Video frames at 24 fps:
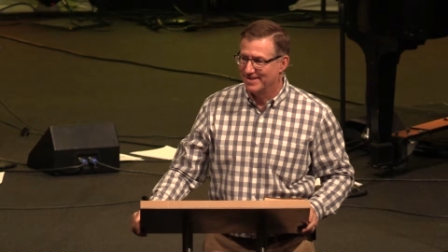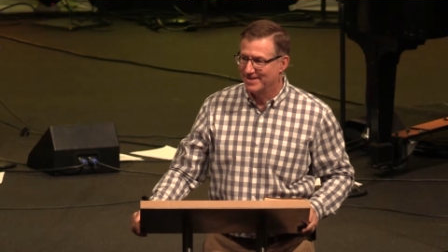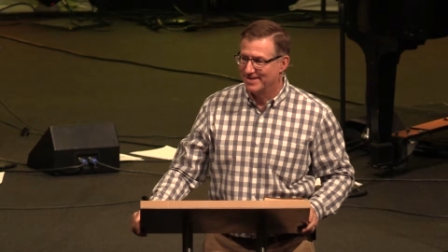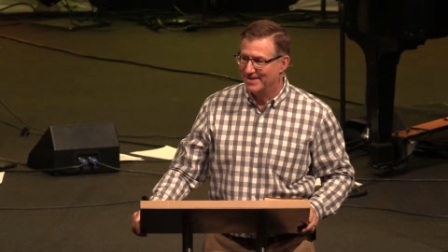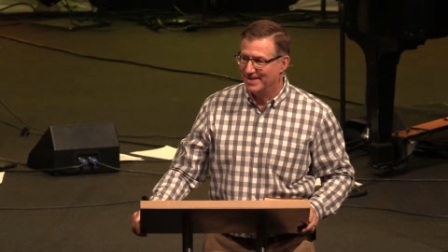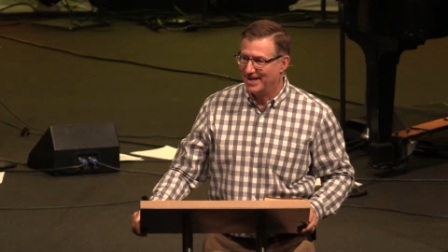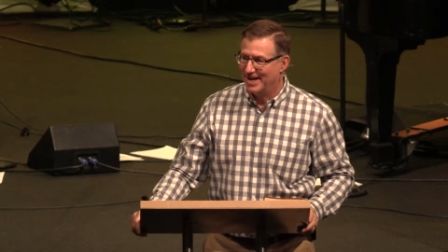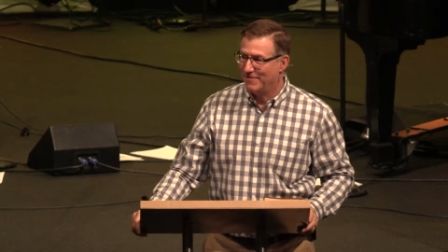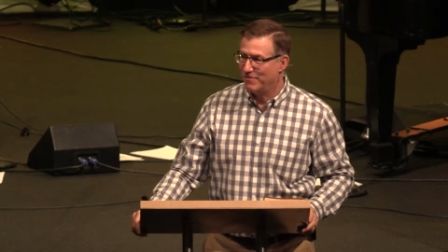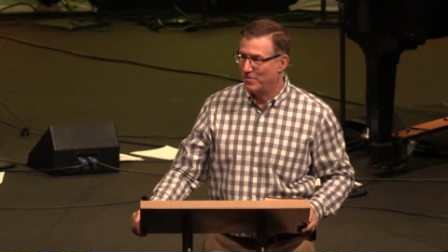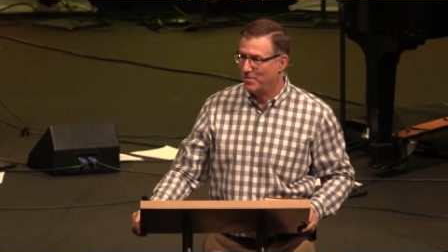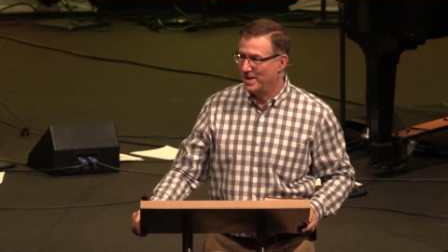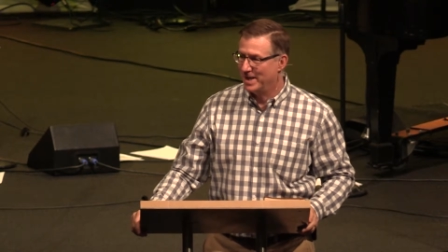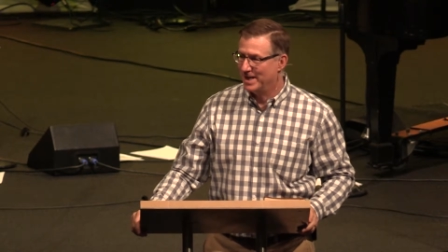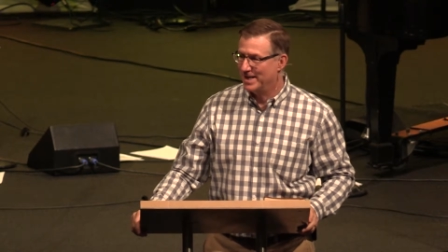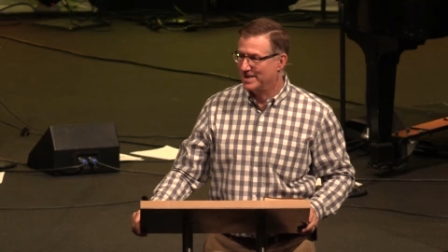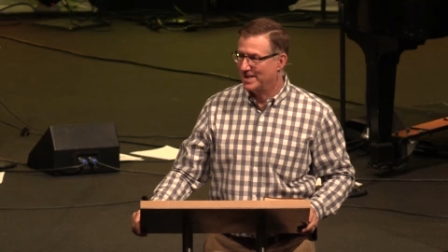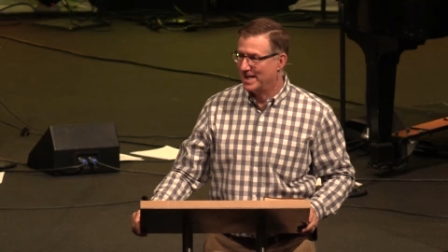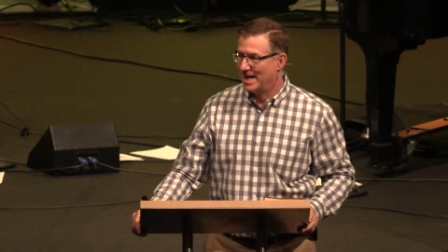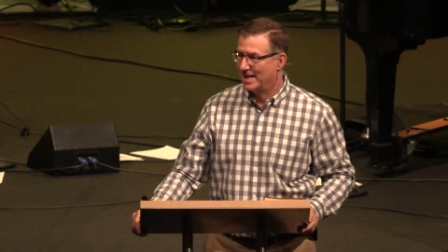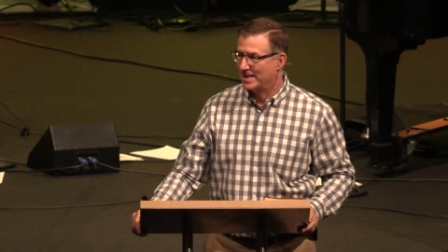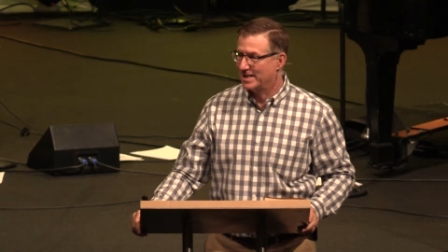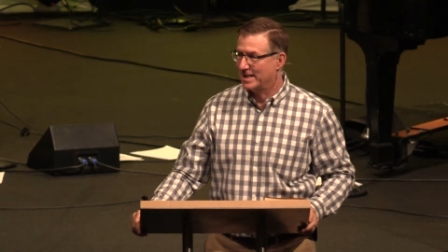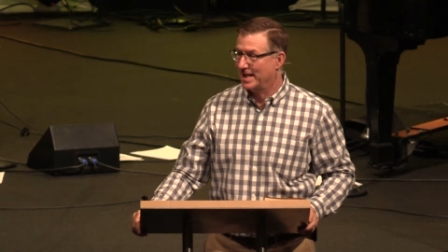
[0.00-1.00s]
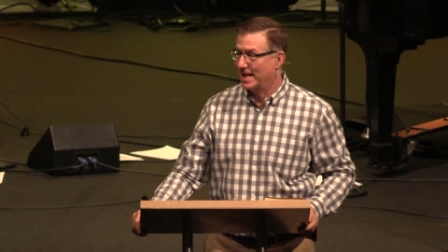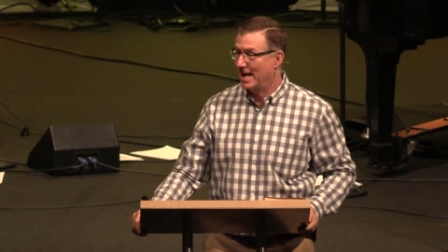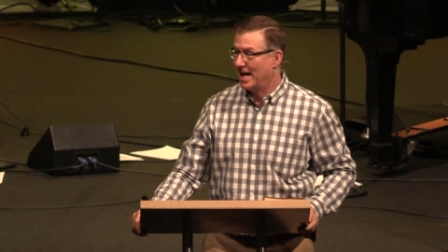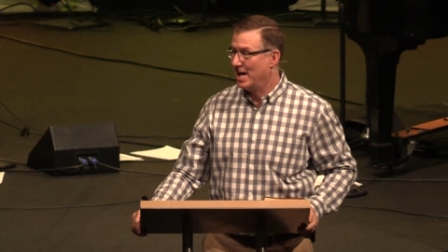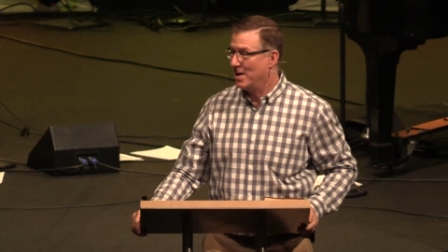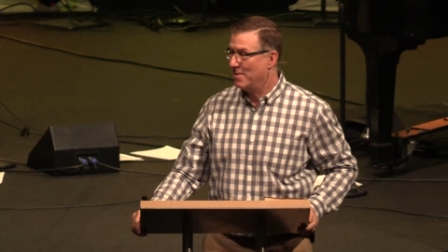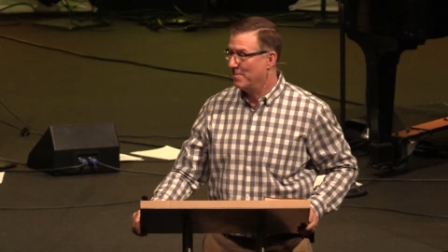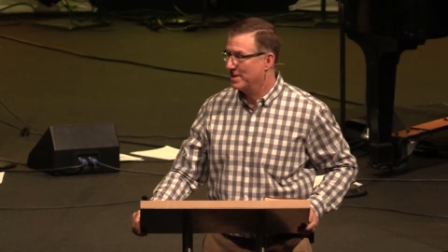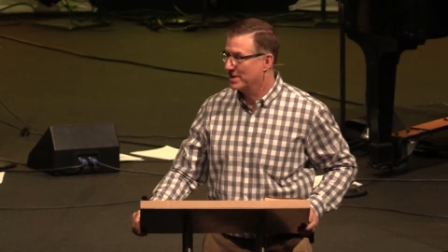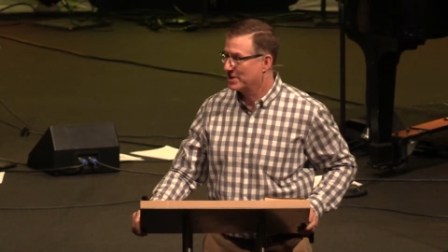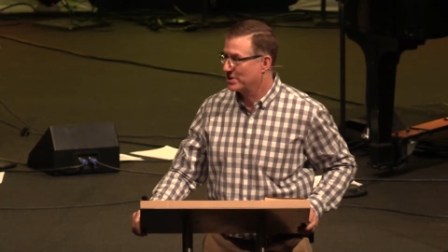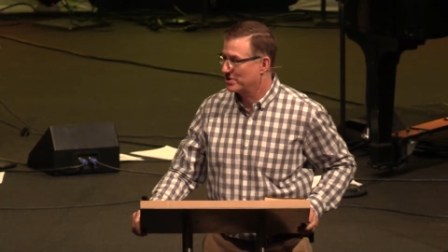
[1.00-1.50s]
Everybody's asking, how
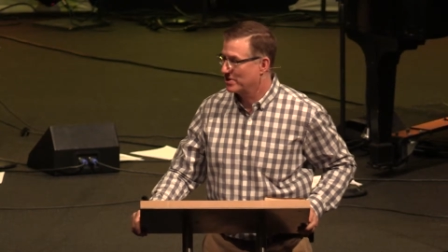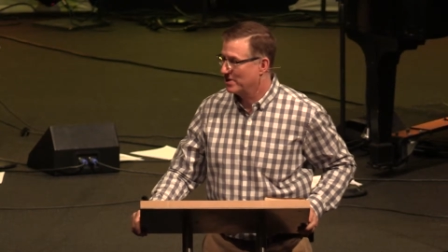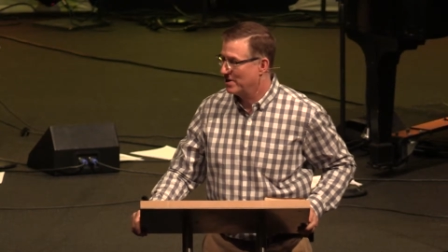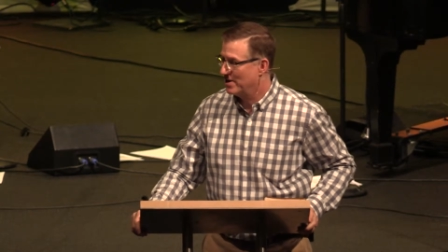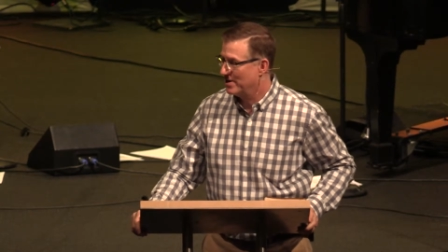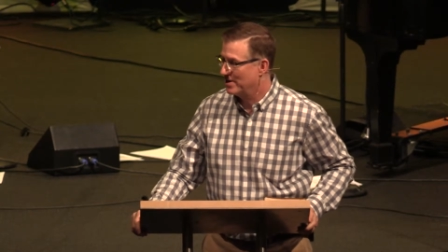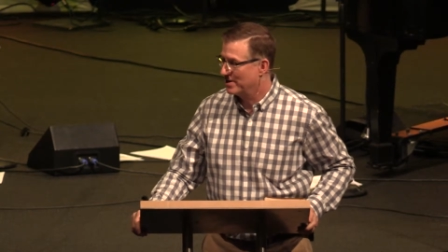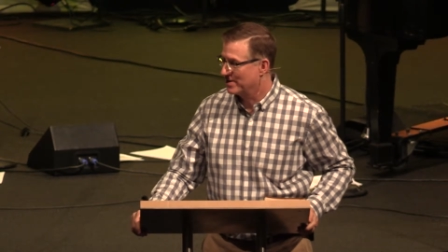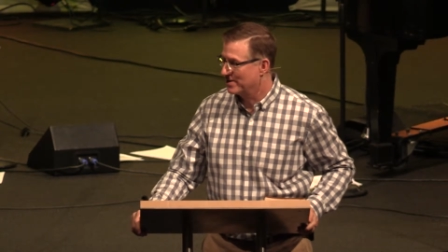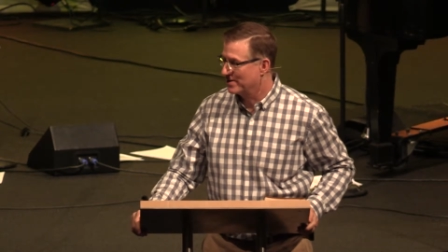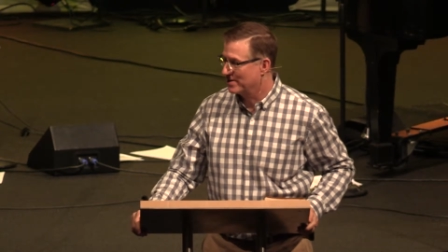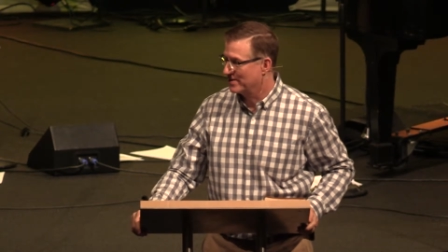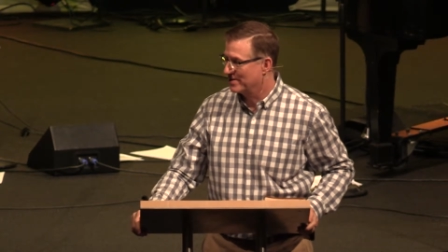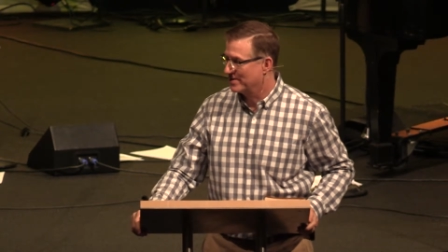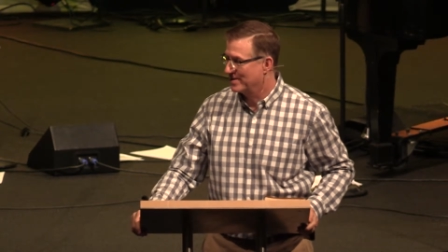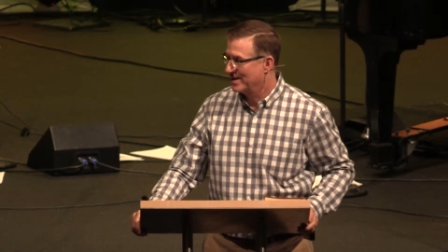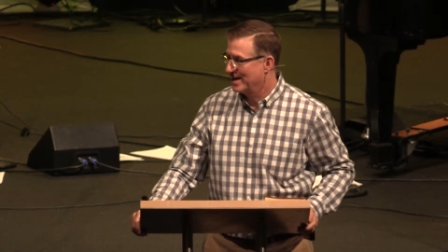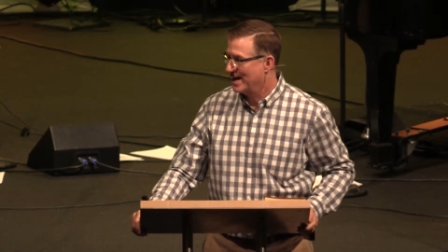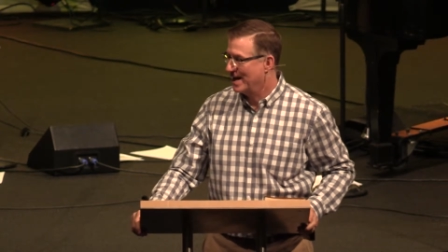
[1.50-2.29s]
much longer?